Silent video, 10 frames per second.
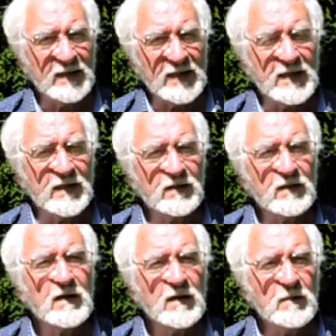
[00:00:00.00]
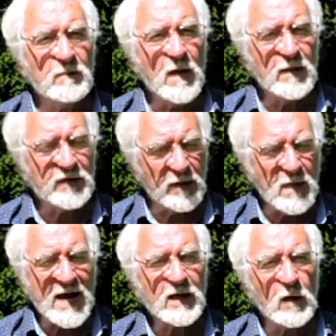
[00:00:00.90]
the
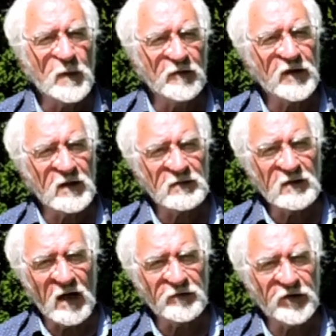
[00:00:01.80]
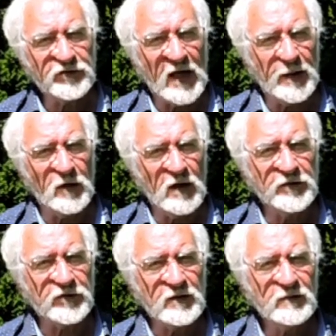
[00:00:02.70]
makeup of the
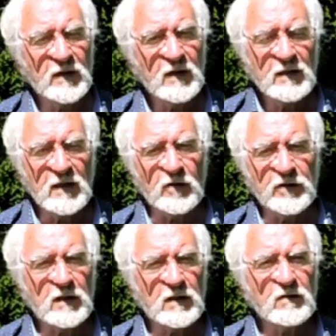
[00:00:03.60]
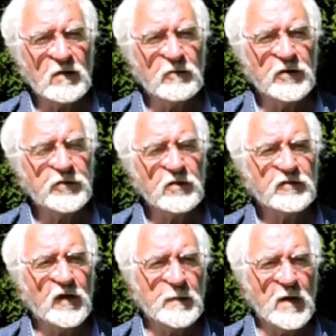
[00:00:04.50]
stabilizer. Now, you can
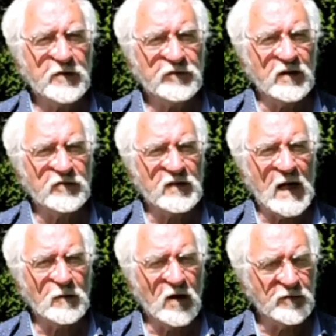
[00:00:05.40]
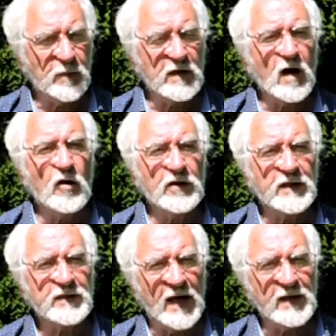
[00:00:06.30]
reduce vibration and stabilize by
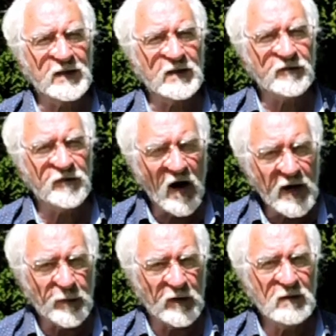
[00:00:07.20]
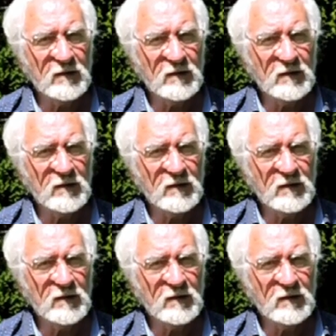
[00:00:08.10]
orientating the fibre